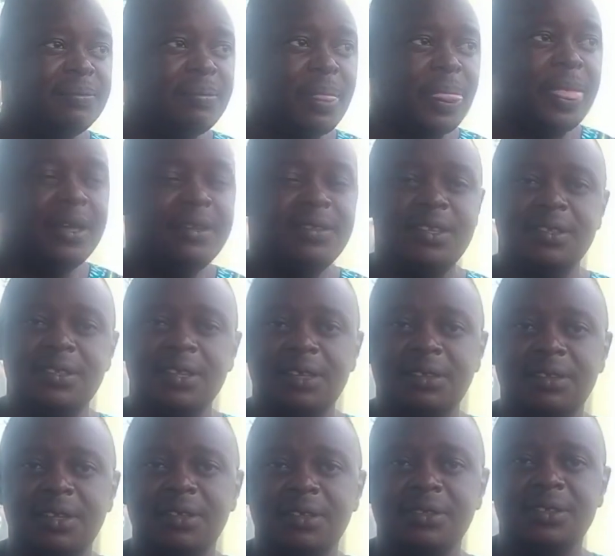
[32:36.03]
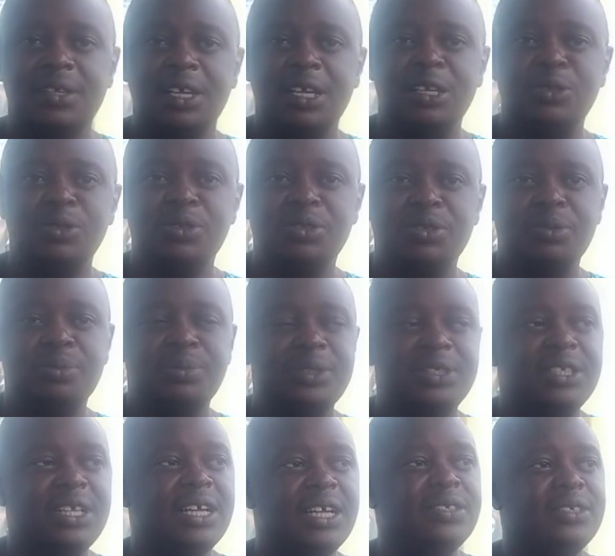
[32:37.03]
Exercises can also be
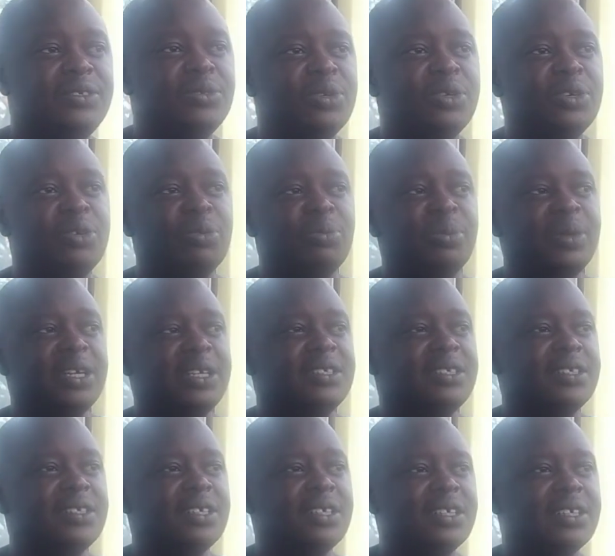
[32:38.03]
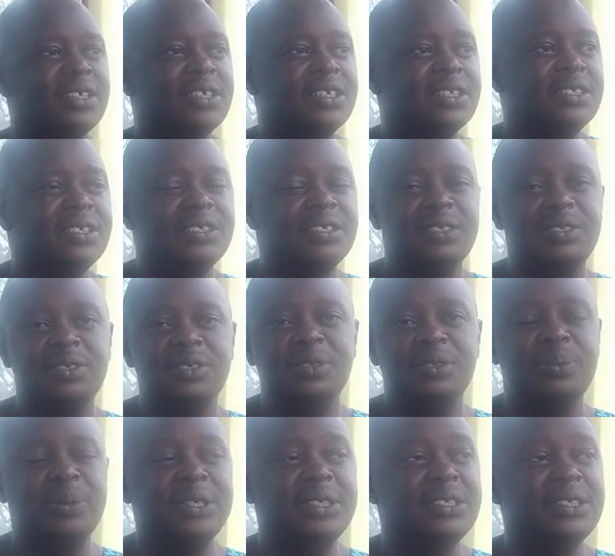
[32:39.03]
done to augment this
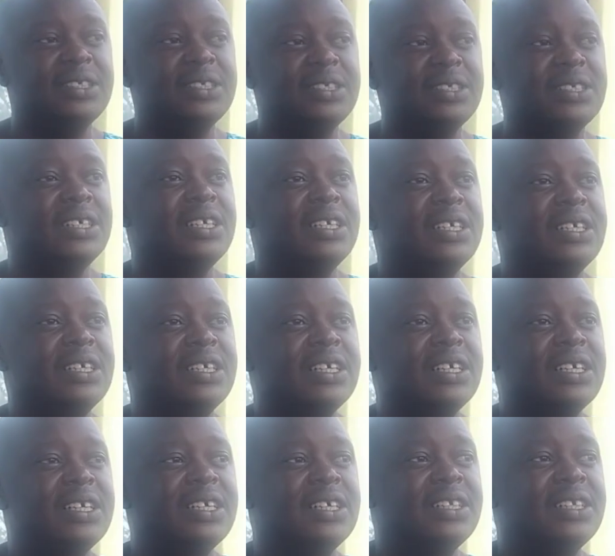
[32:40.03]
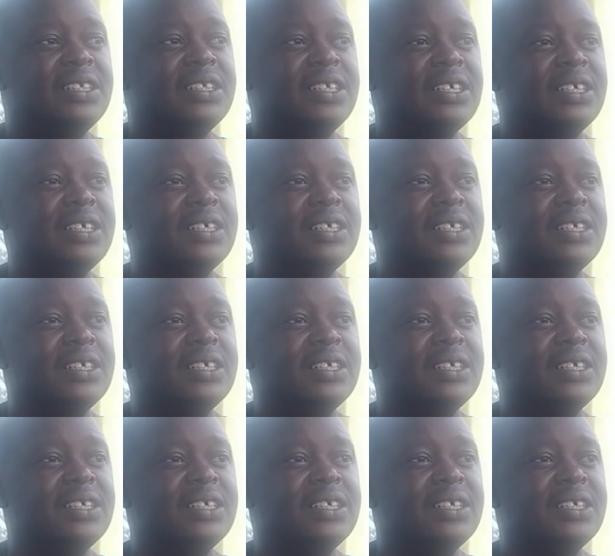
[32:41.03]
treatment, and